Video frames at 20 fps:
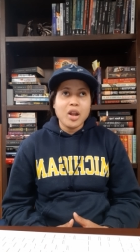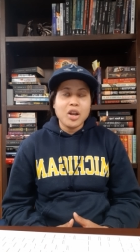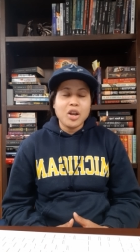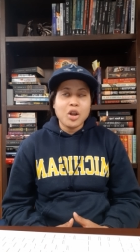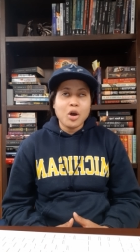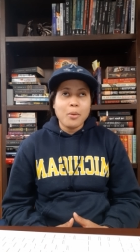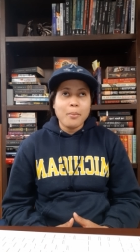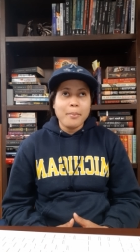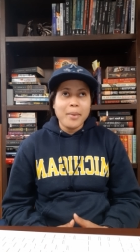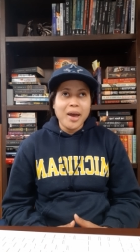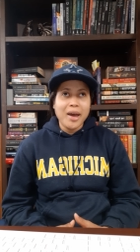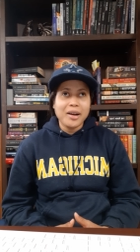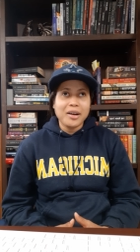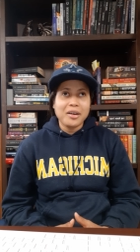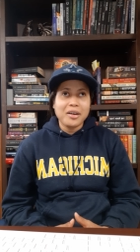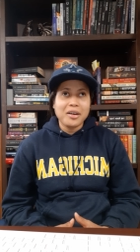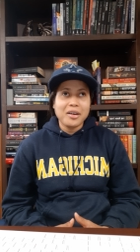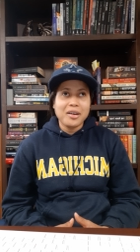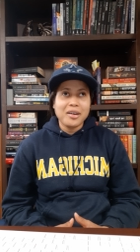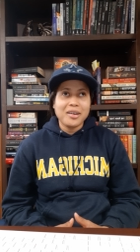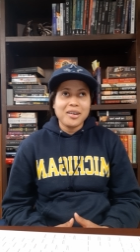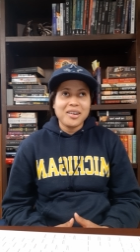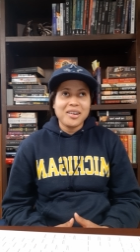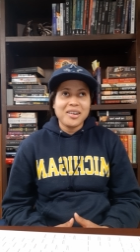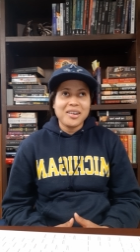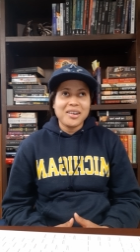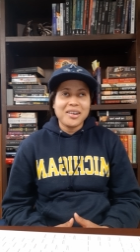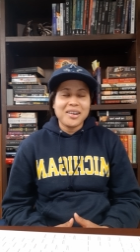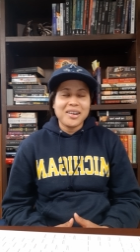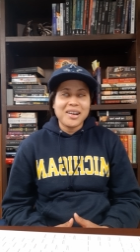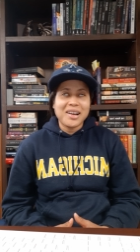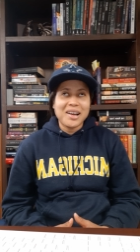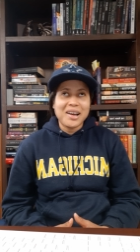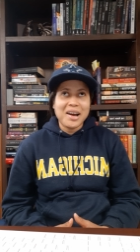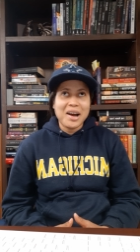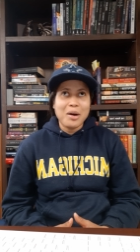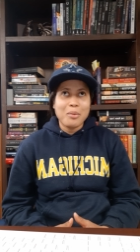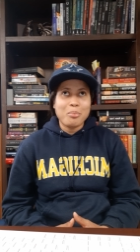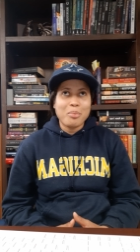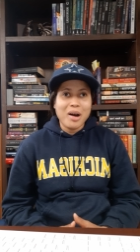no matter
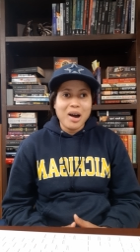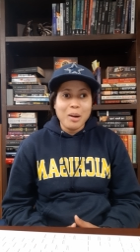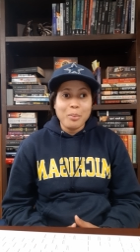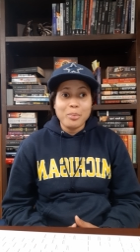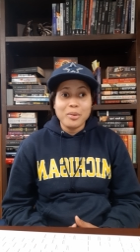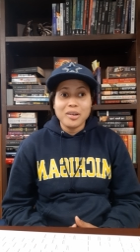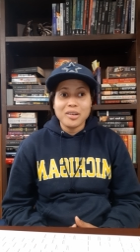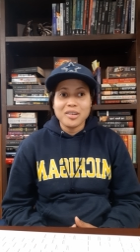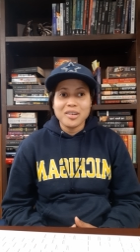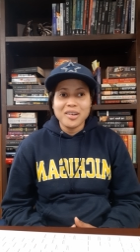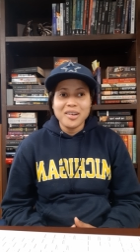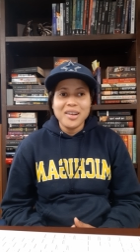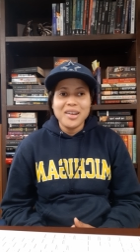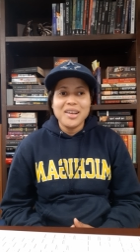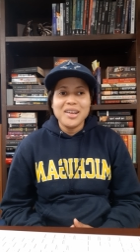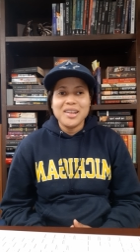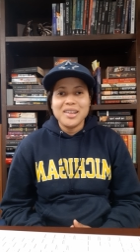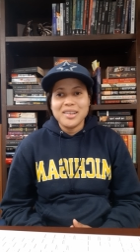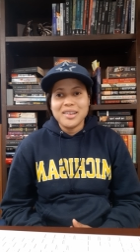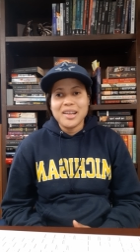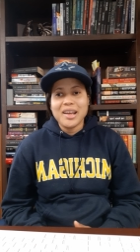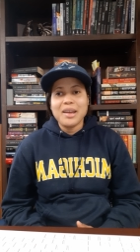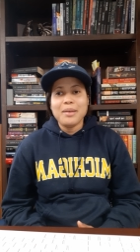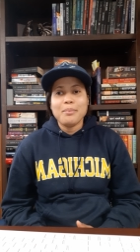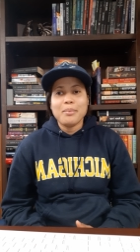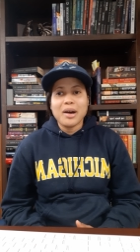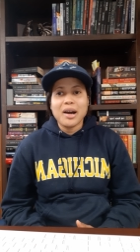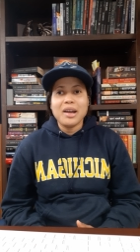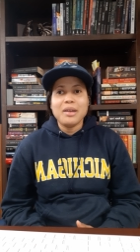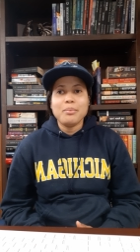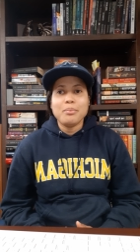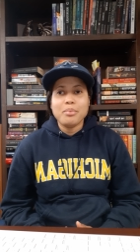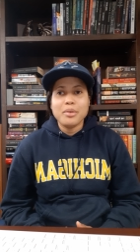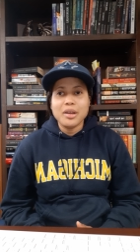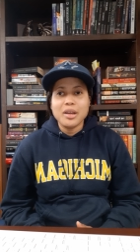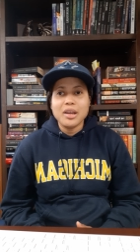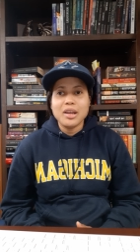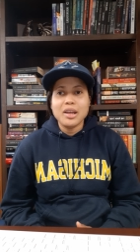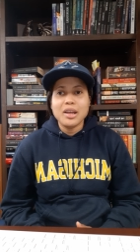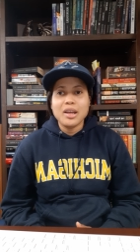how popular they might
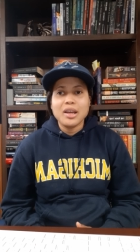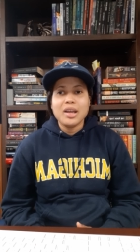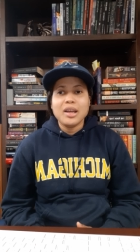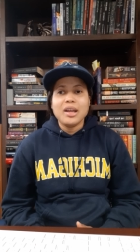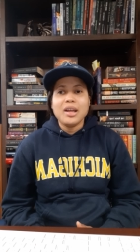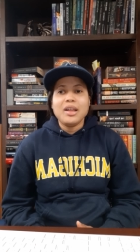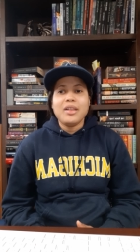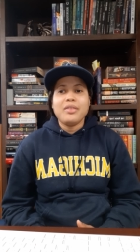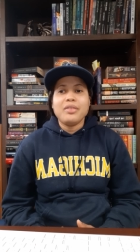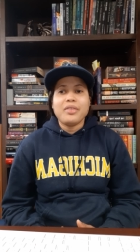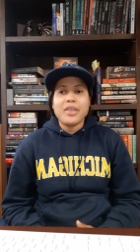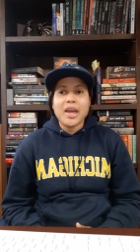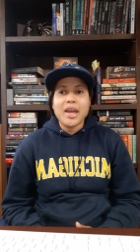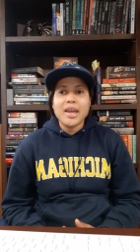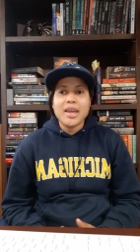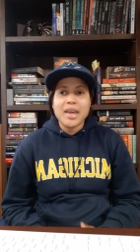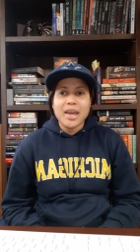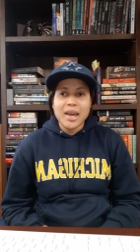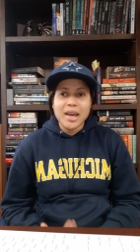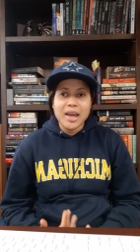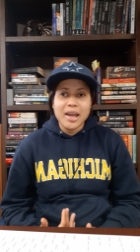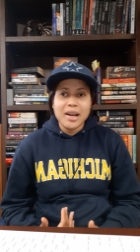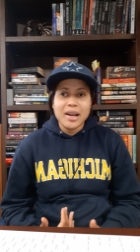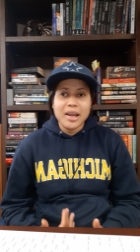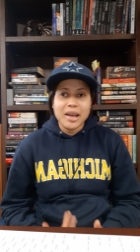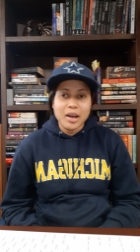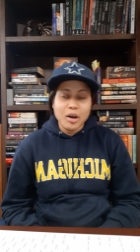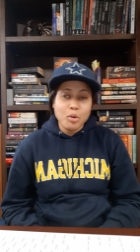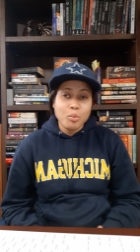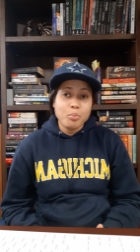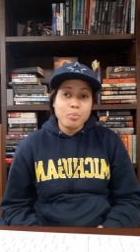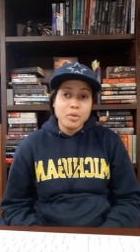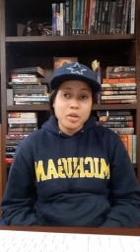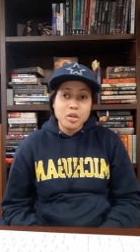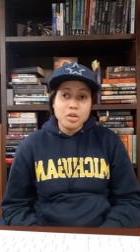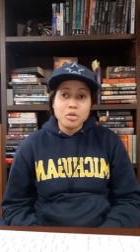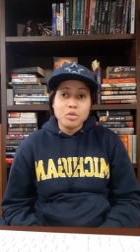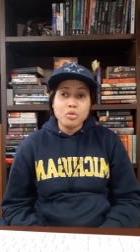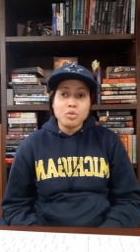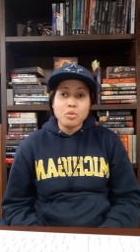be, they can't help
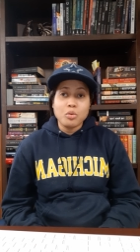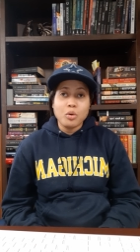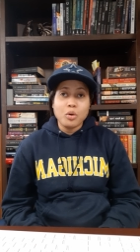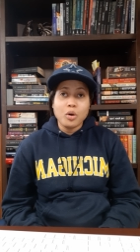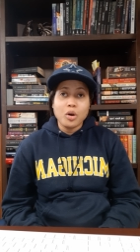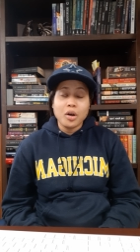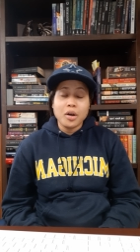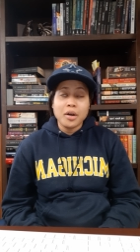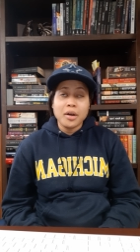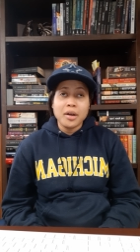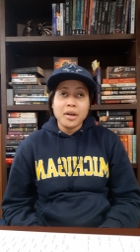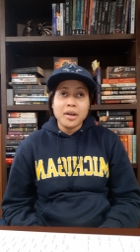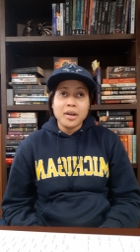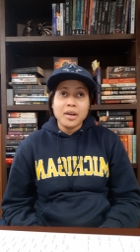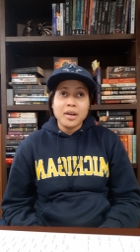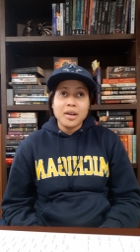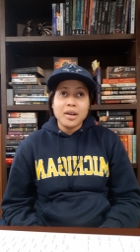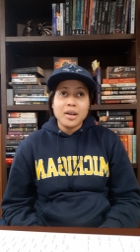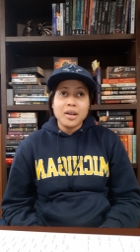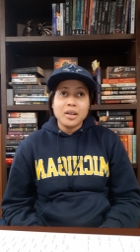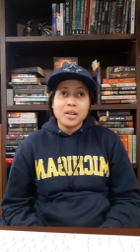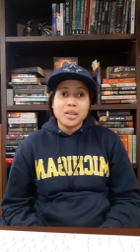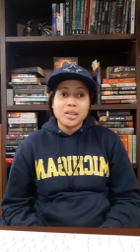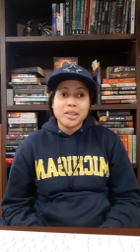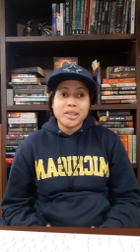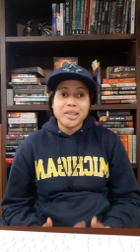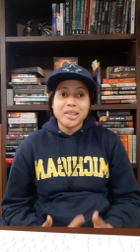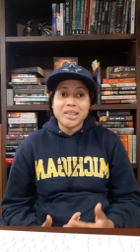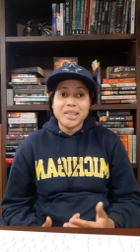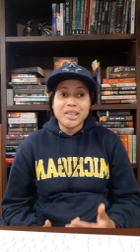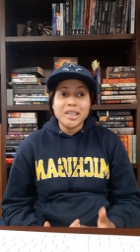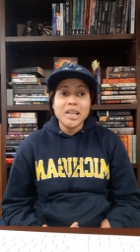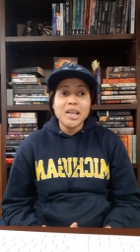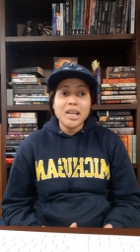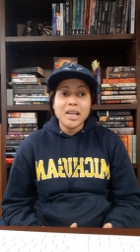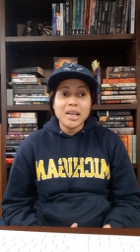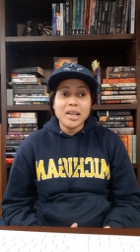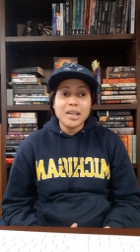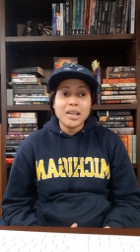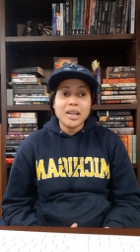you
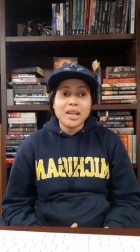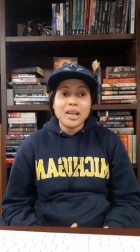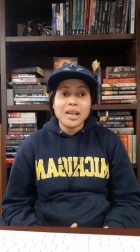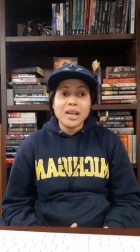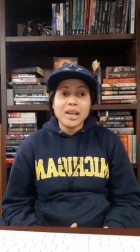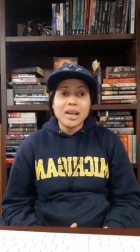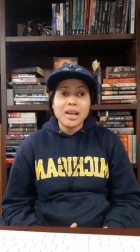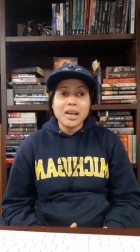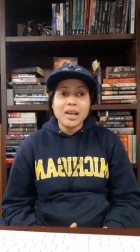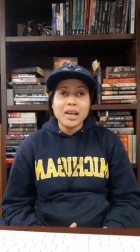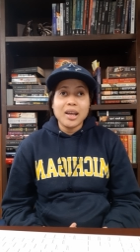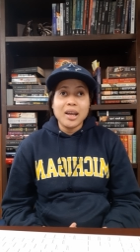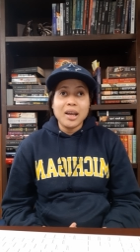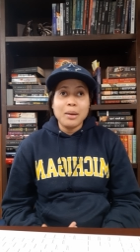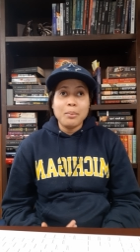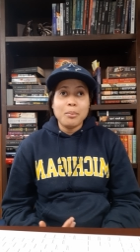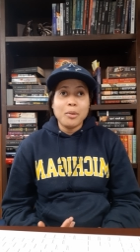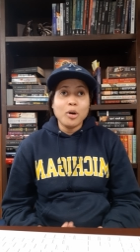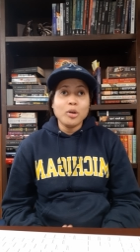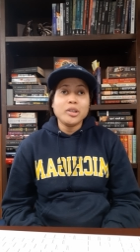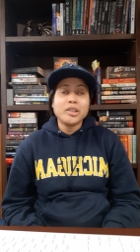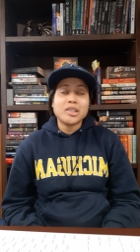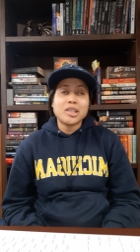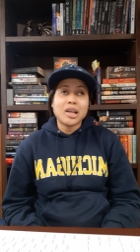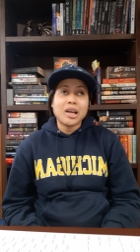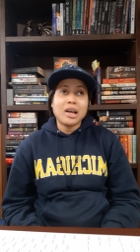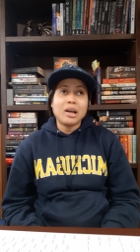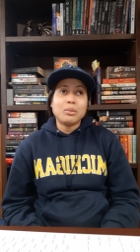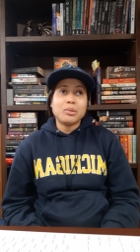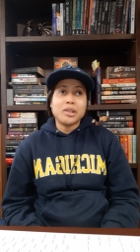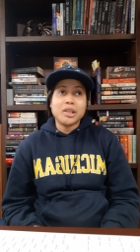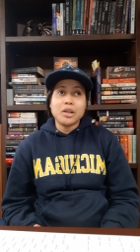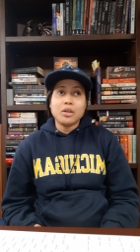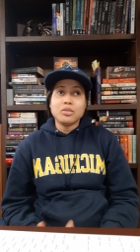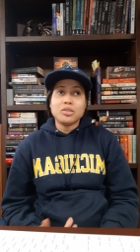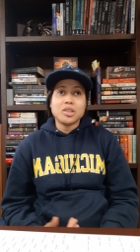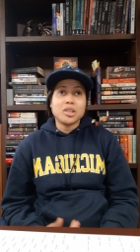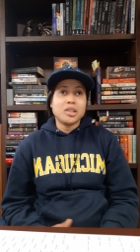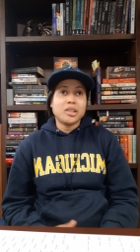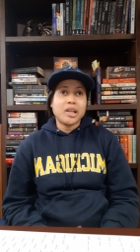succeed. And most times
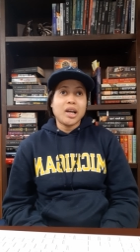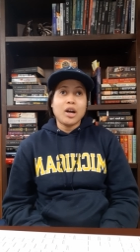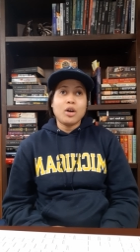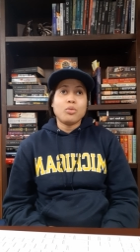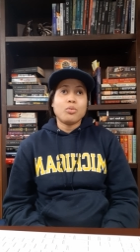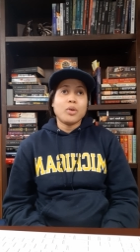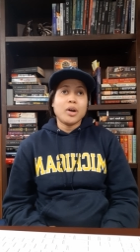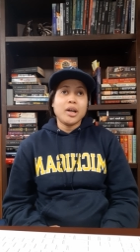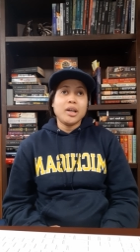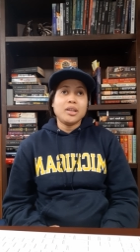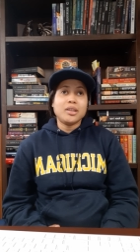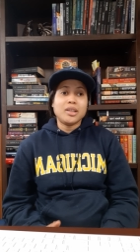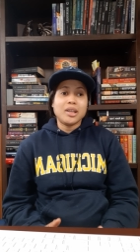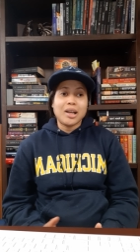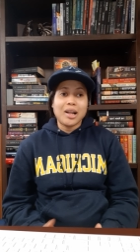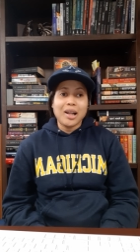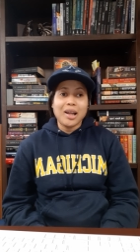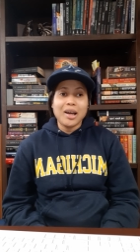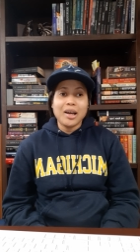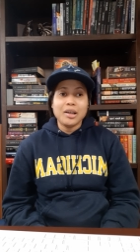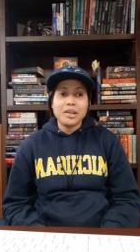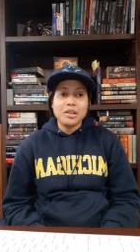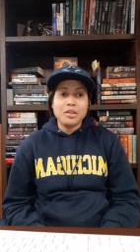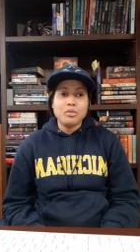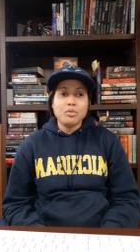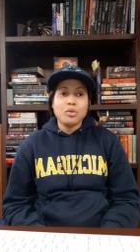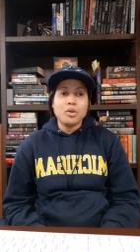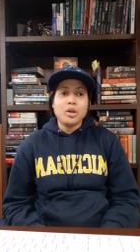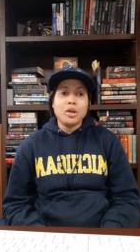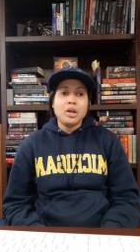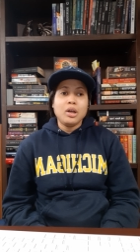they'll just outright decline you.